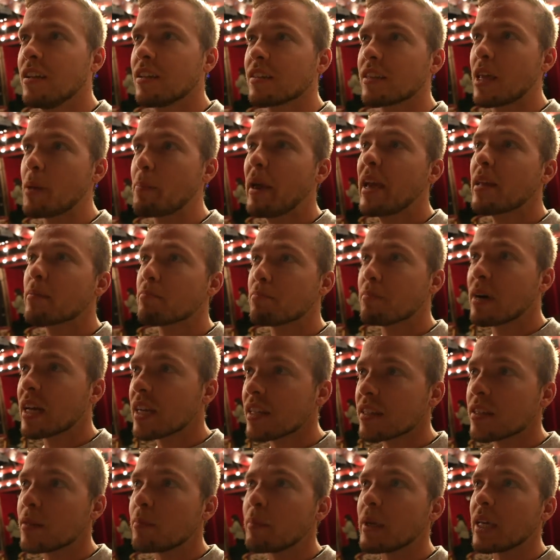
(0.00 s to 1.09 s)
They paid money
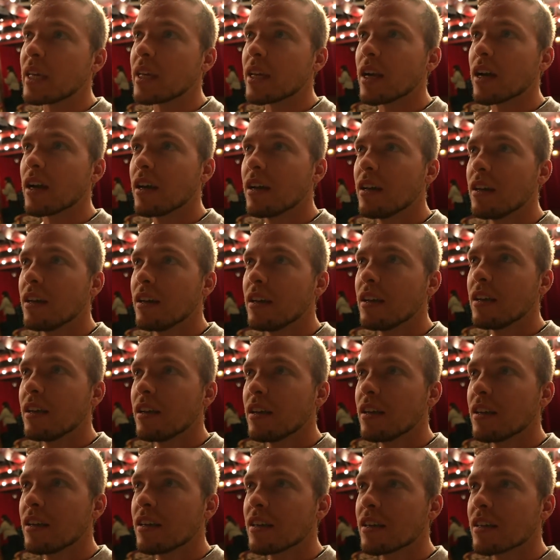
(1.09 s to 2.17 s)
to be here.
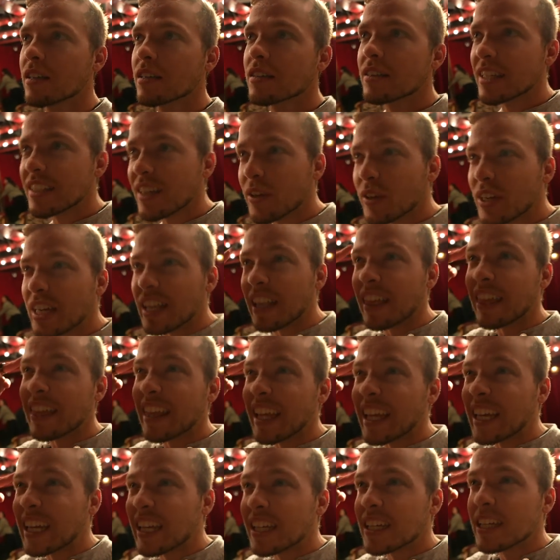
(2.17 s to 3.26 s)
That's how you gotta
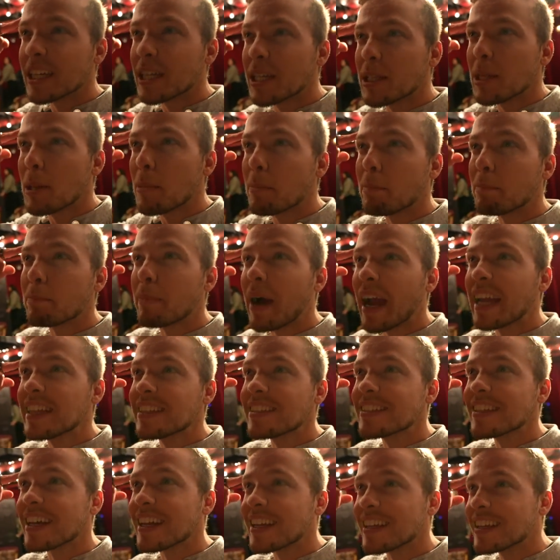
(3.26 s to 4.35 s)
think.
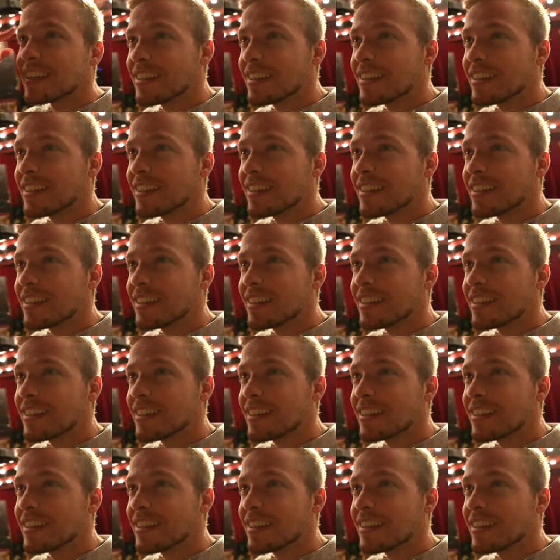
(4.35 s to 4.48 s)
Mindset.